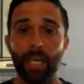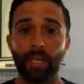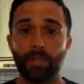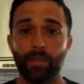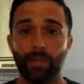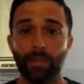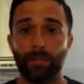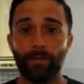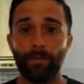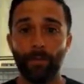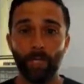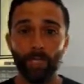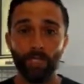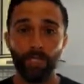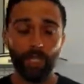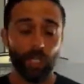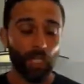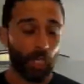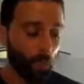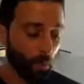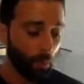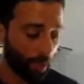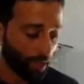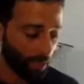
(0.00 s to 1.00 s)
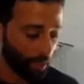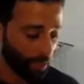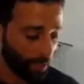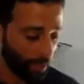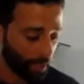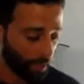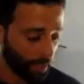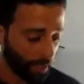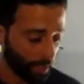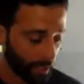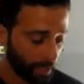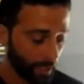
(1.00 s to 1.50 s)
So the first thing you want to
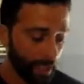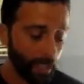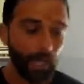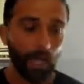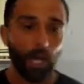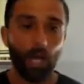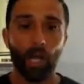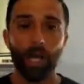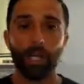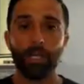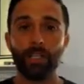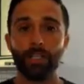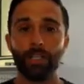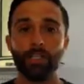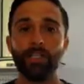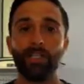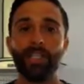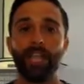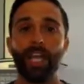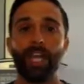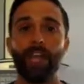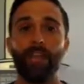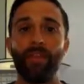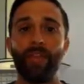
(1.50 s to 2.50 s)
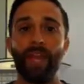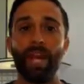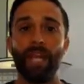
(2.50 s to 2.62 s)
do is understand